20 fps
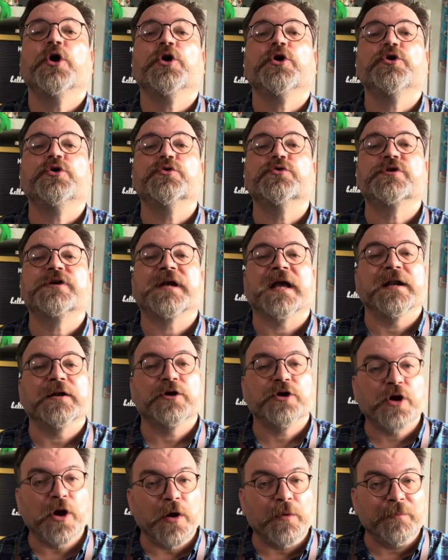You can
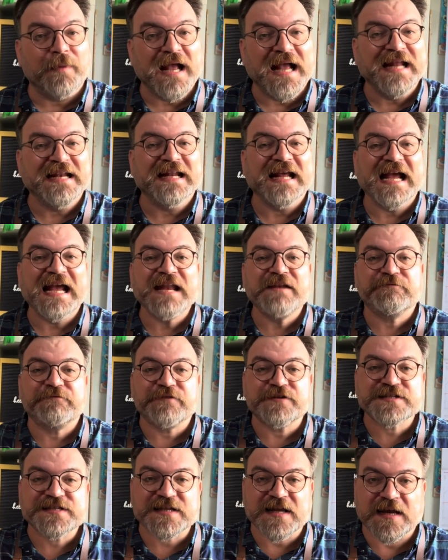come and
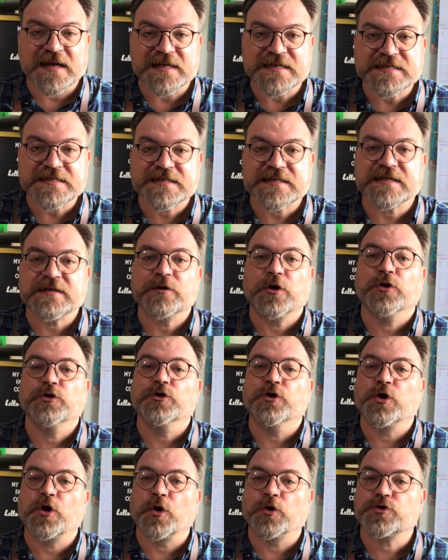emphasize on
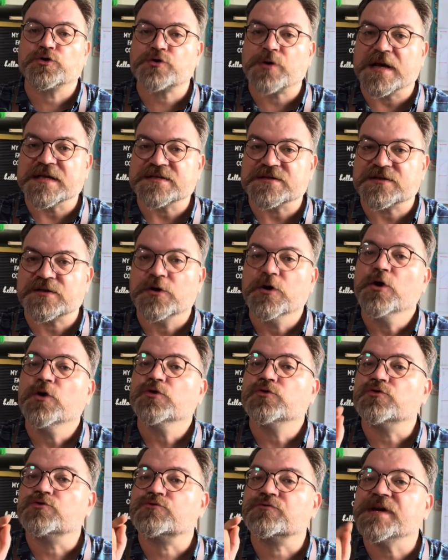the contrast
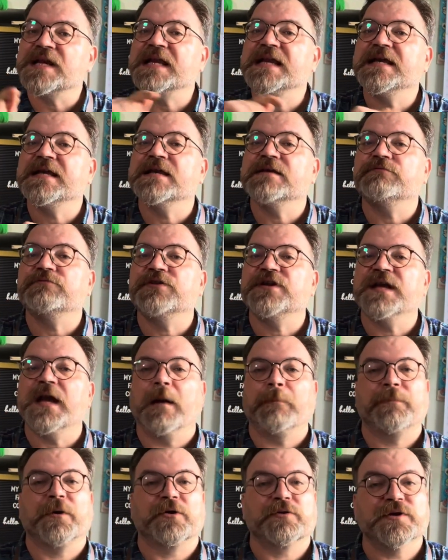to really give the
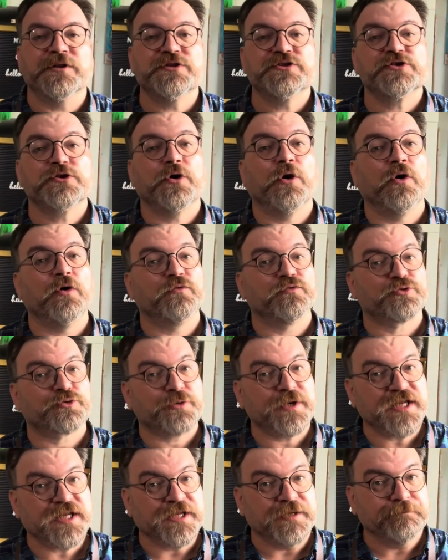appearance of
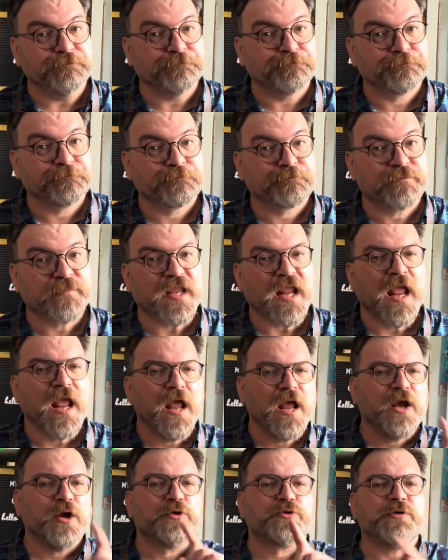3D.
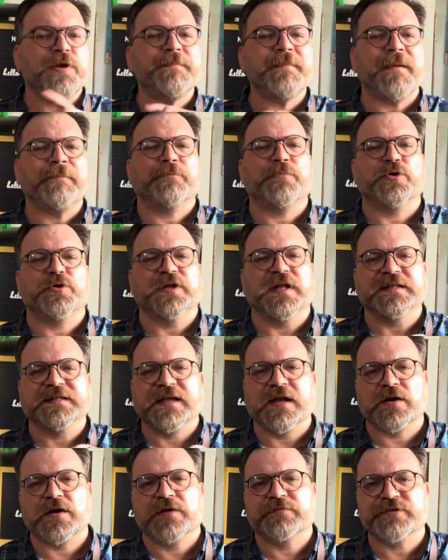Remember that
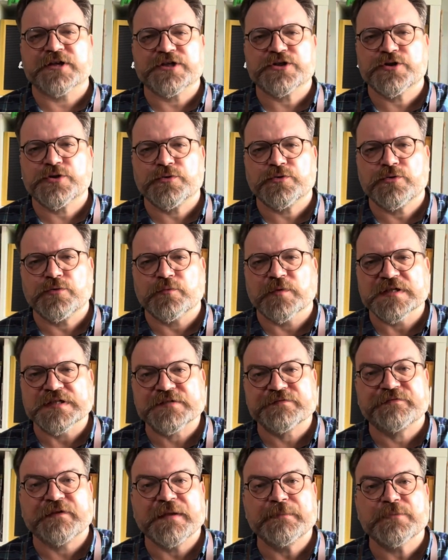Caravaggio was
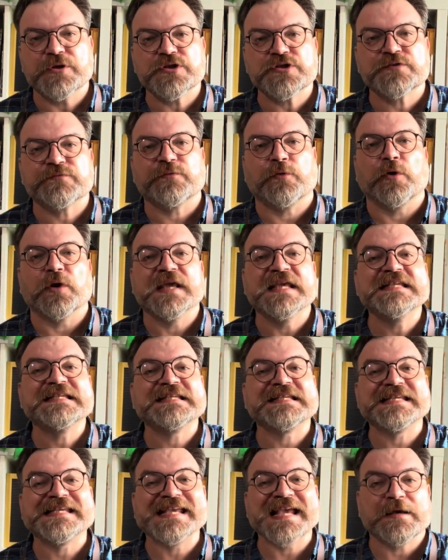famous for his
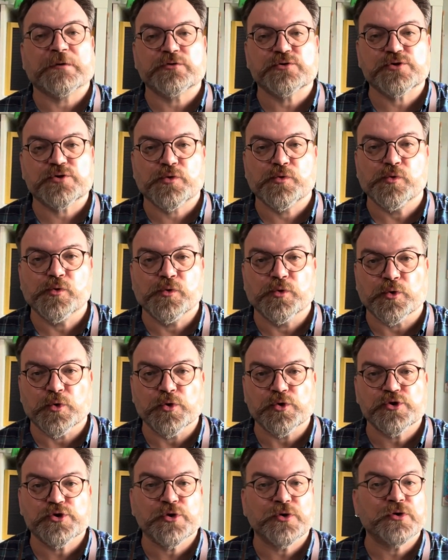chiaroscuro,
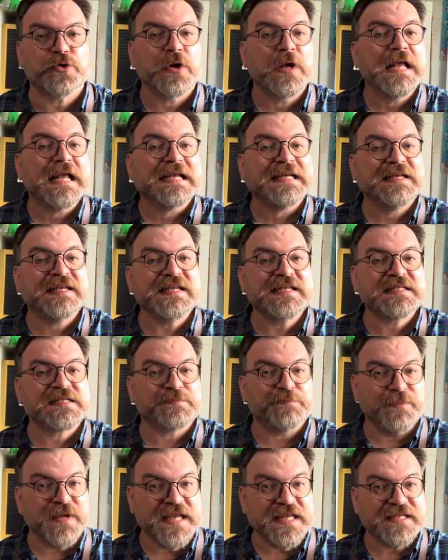so this
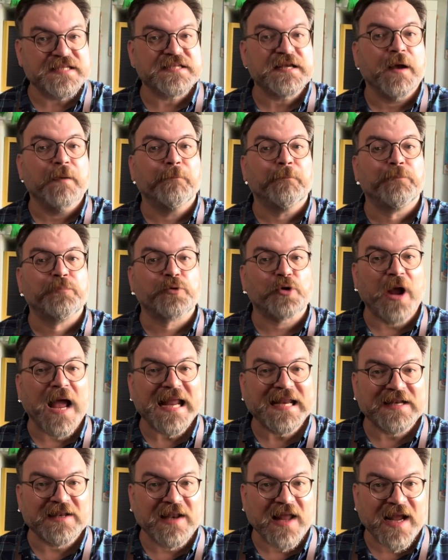means
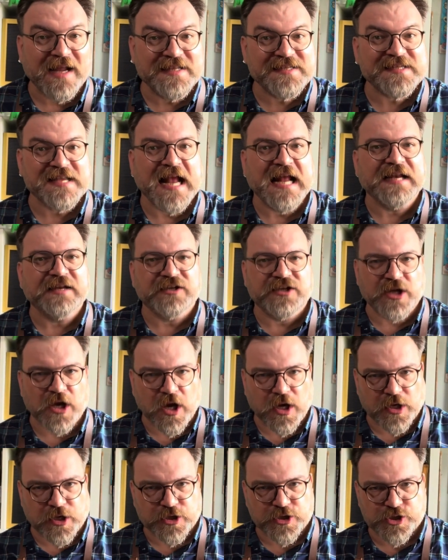bright lights and
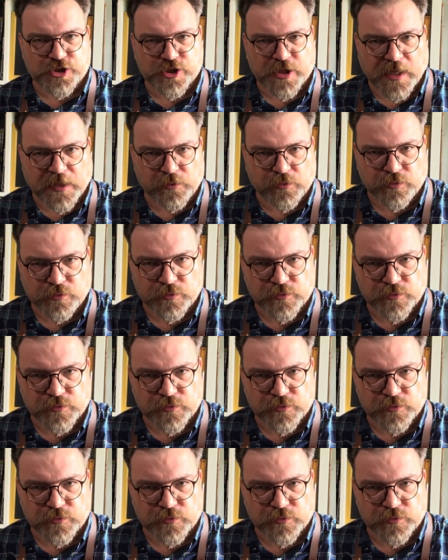dark shadows.